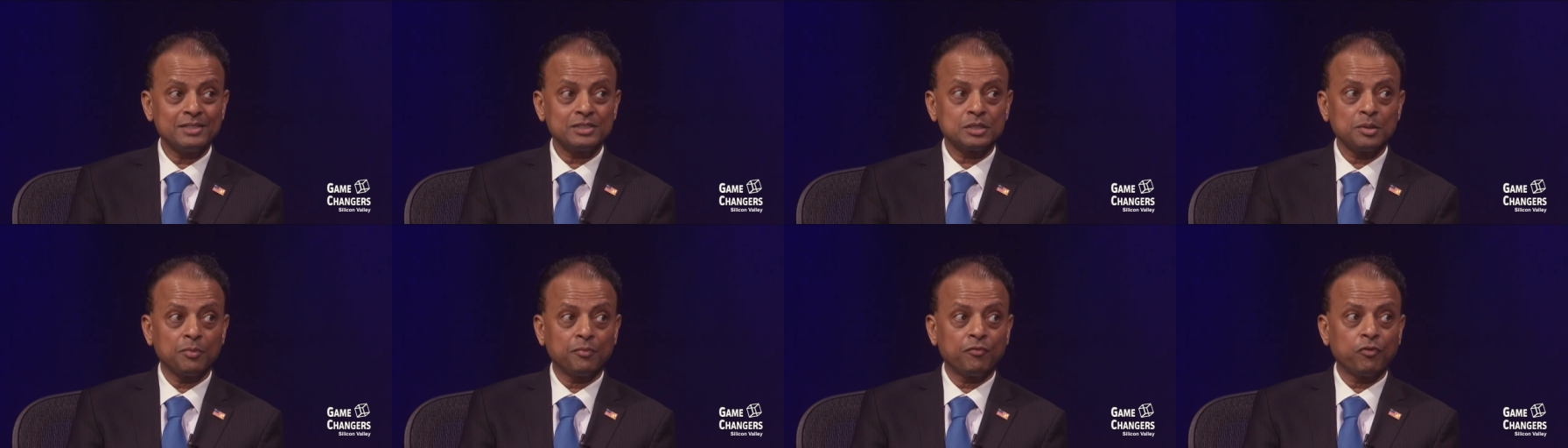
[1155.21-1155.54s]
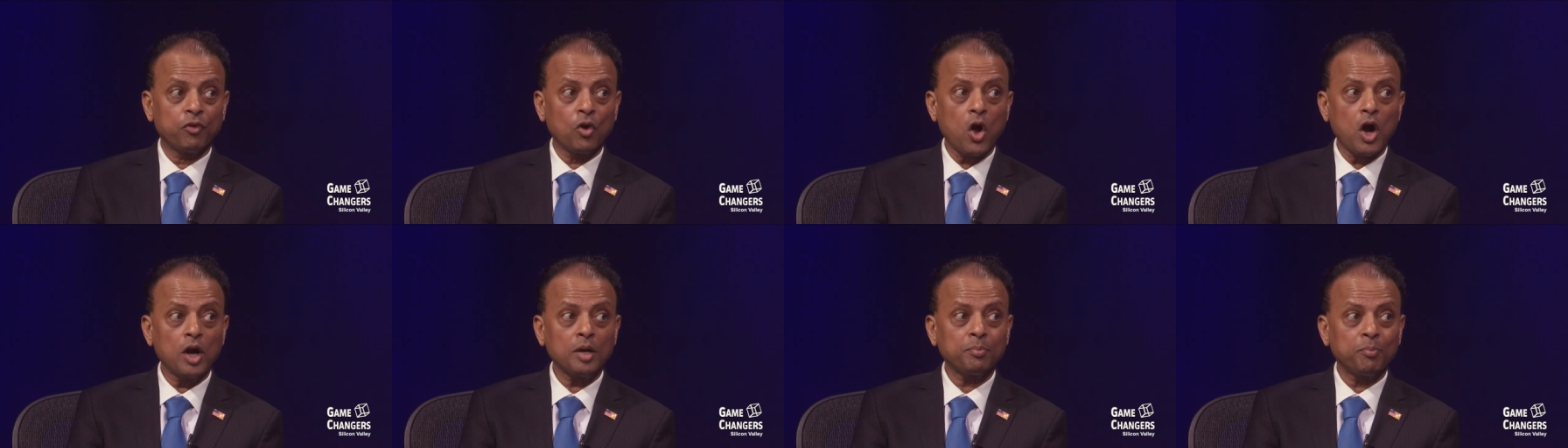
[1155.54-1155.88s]
it's a
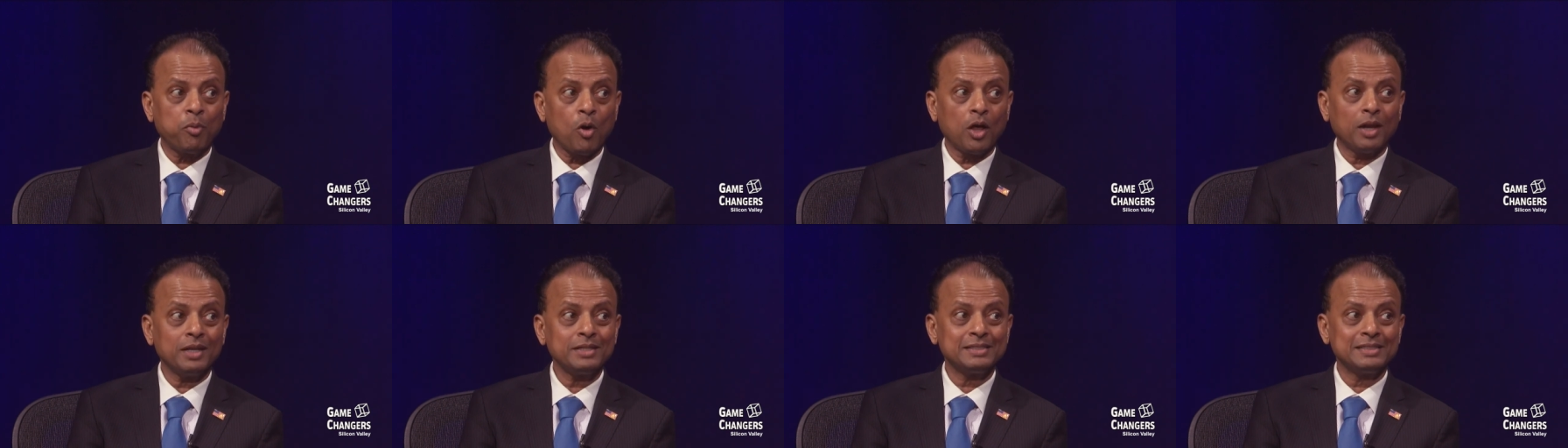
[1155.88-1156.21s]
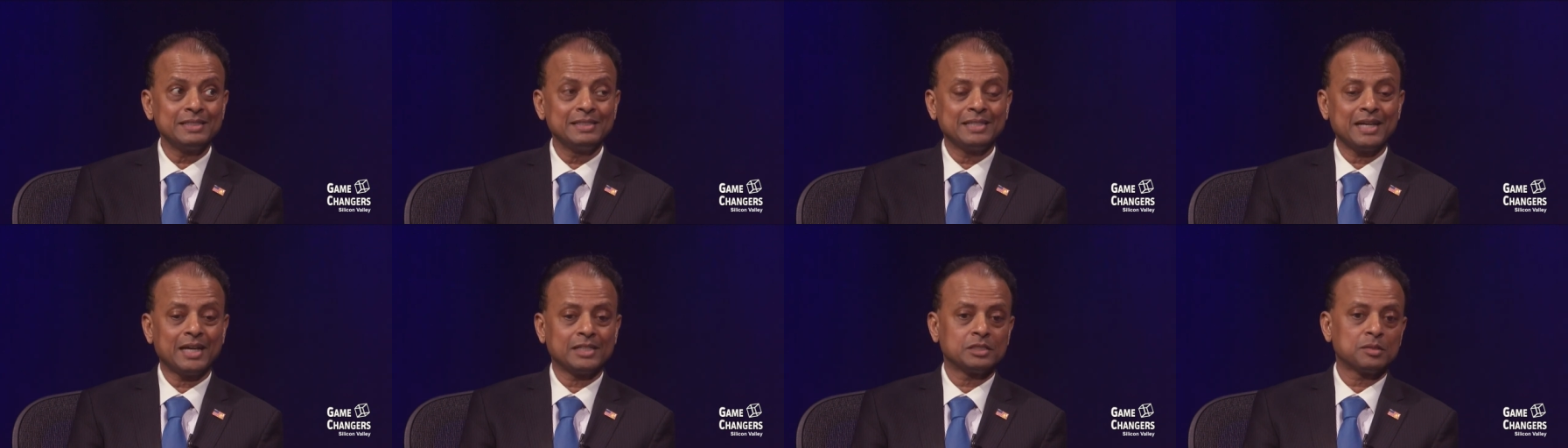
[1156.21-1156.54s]
flawed
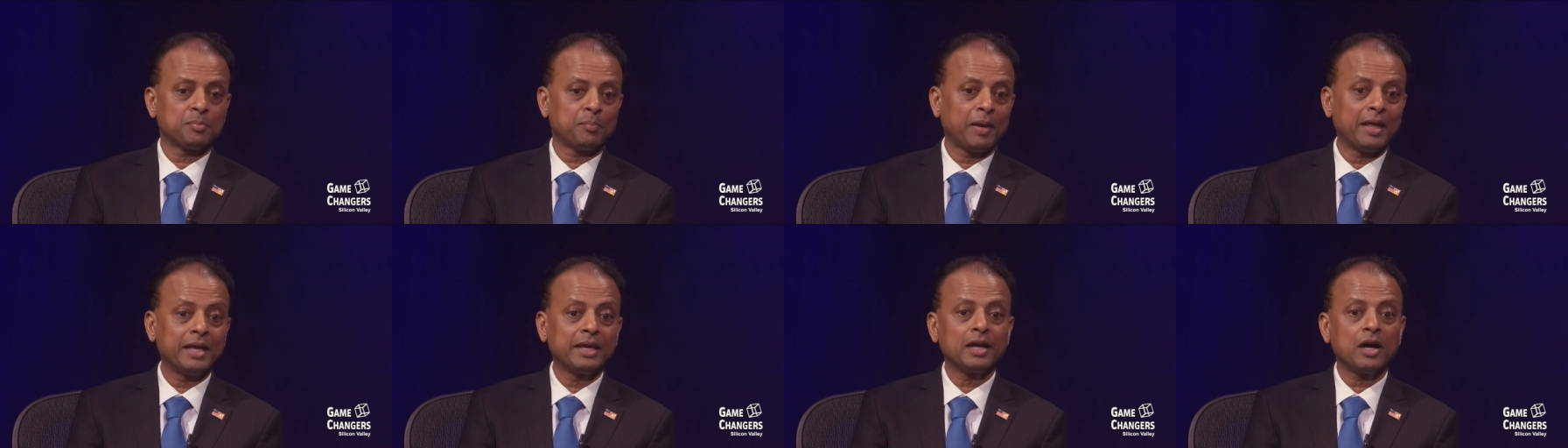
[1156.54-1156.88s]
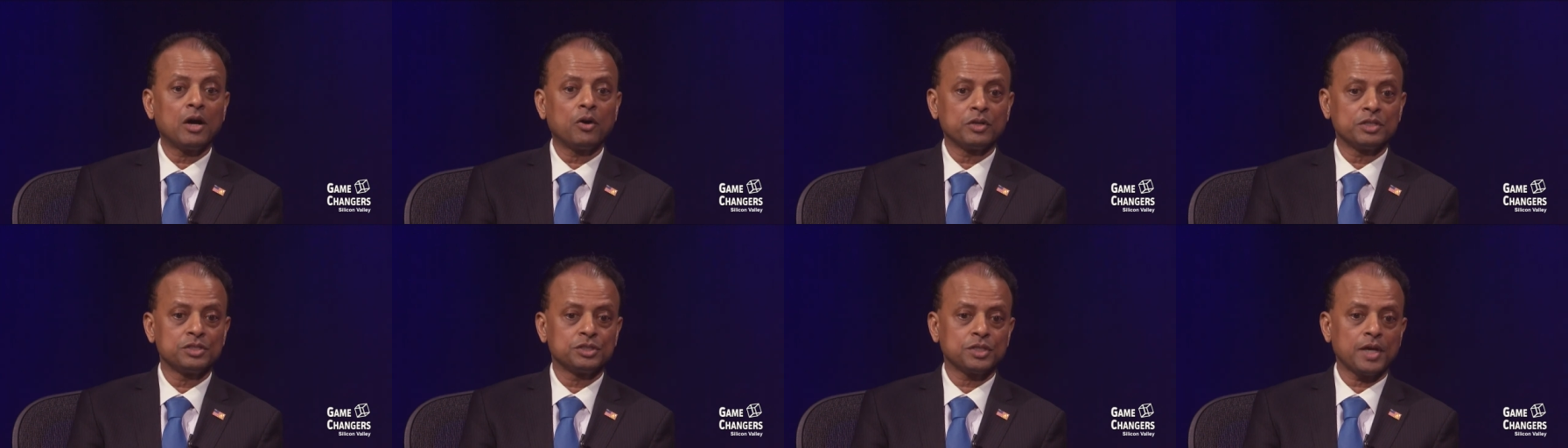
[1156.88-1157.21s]
policy that's playing
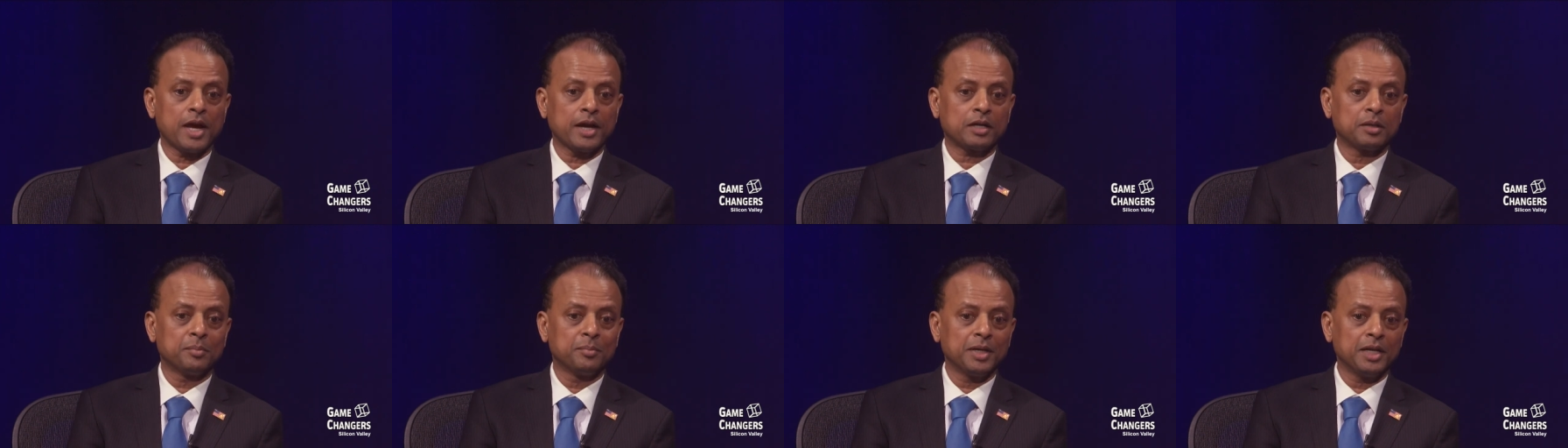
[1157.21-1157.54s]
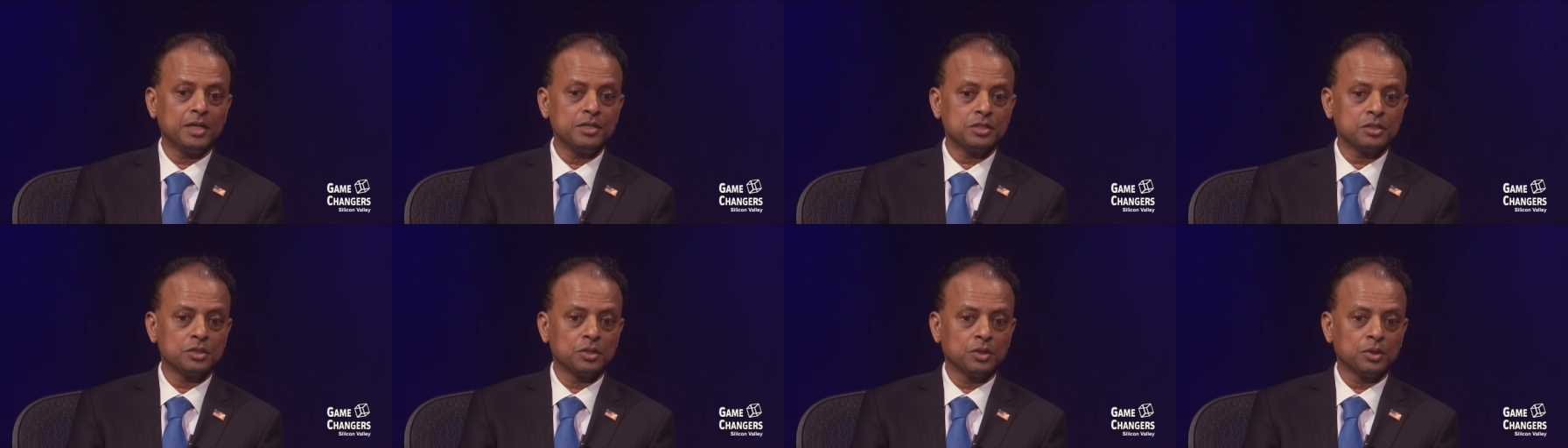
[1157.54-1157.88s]
out in
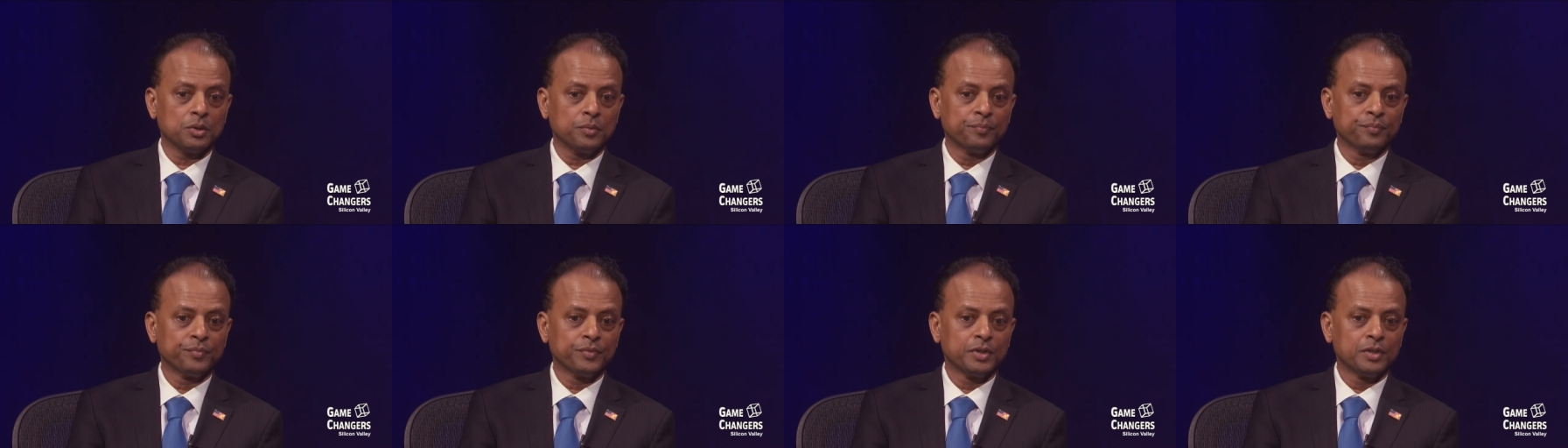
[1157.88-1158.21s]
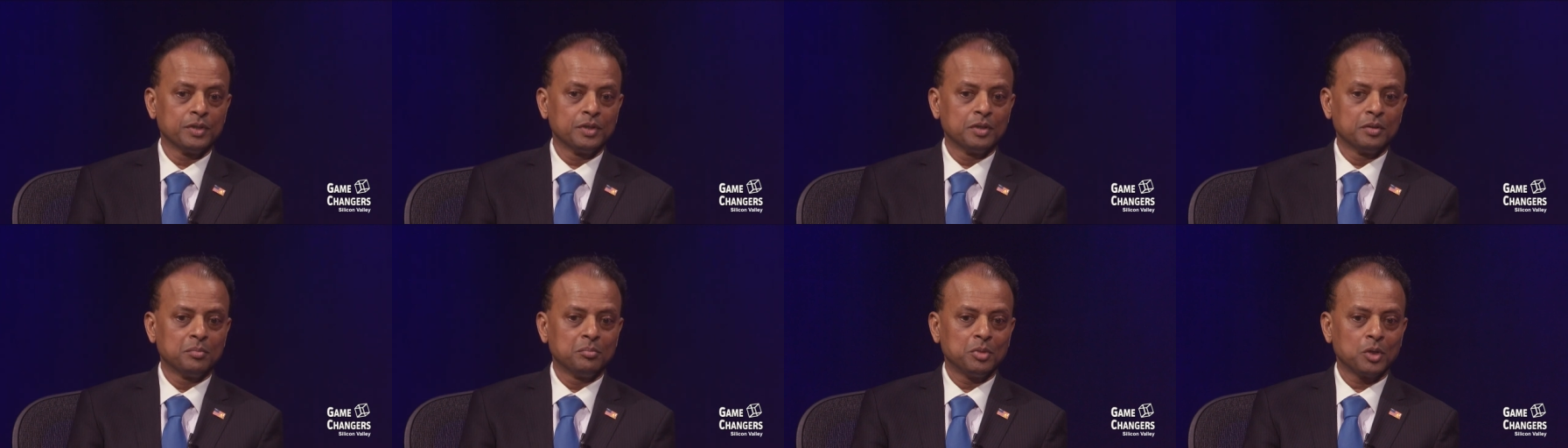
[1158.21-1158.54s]
Sacramento
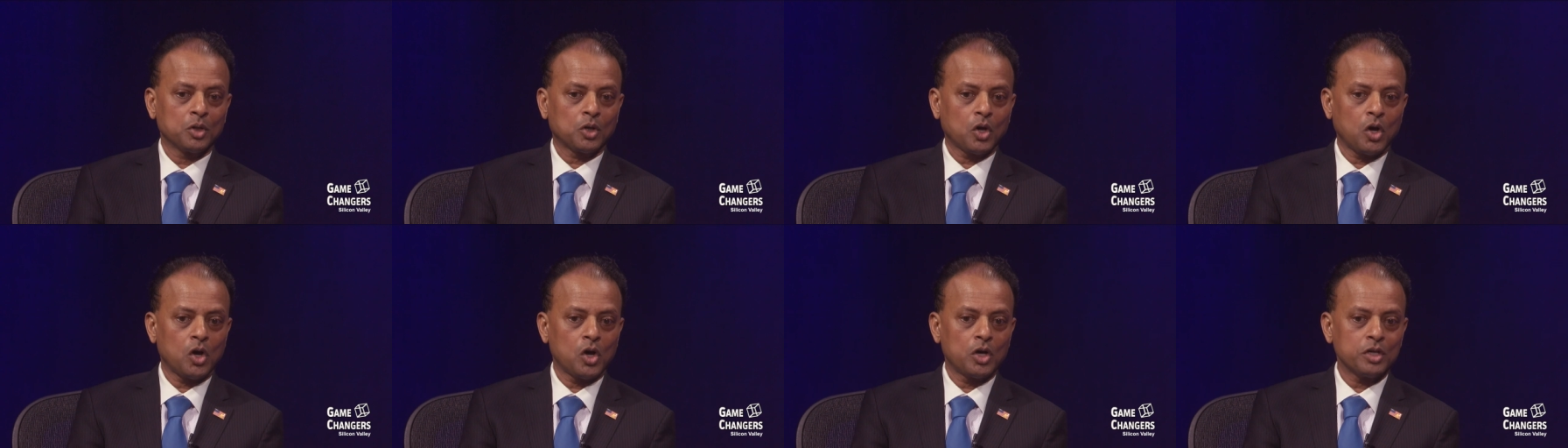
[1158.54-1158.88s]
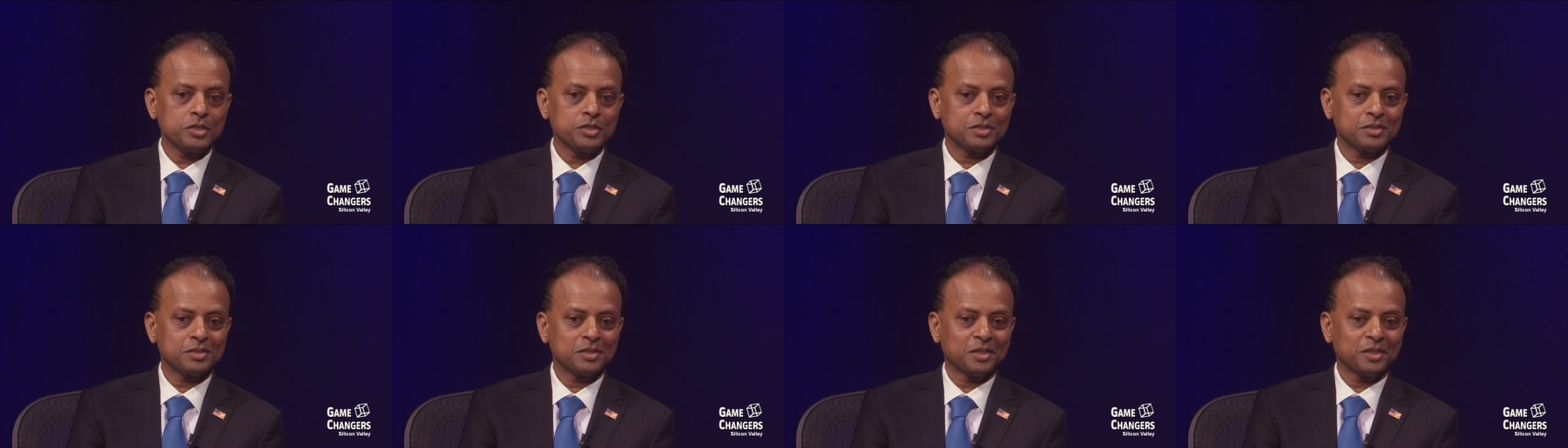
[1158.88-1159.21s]

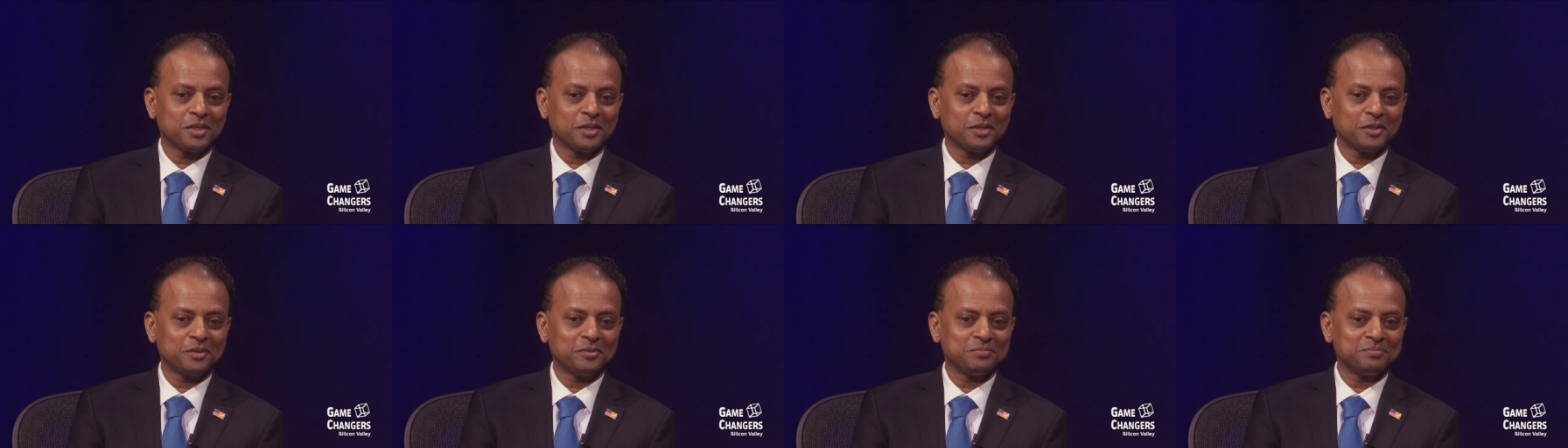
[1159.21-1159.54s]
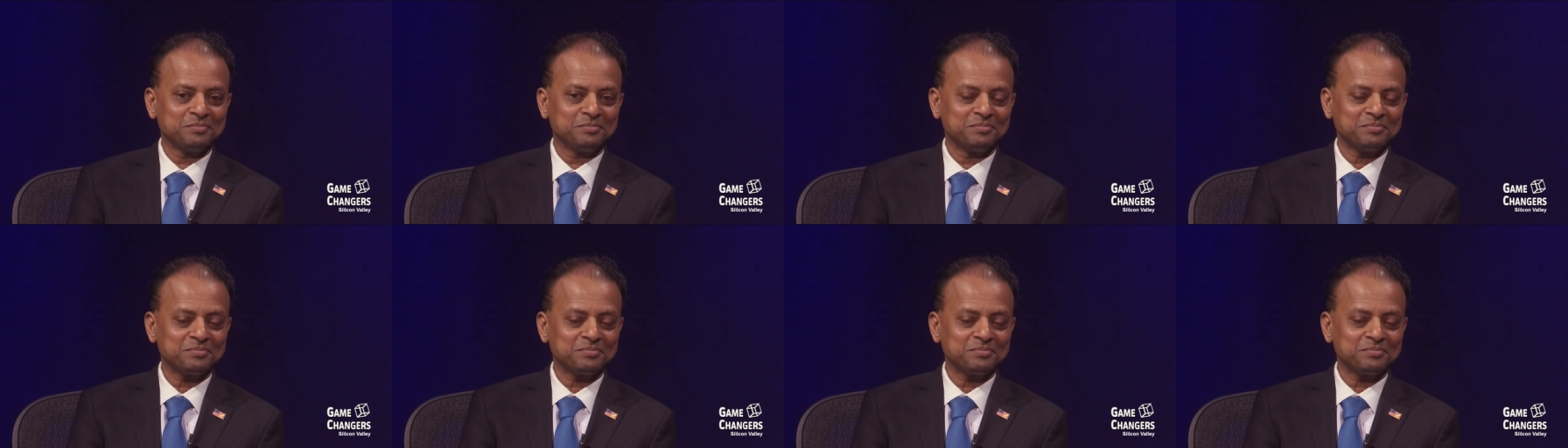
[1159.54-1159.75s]
because uh,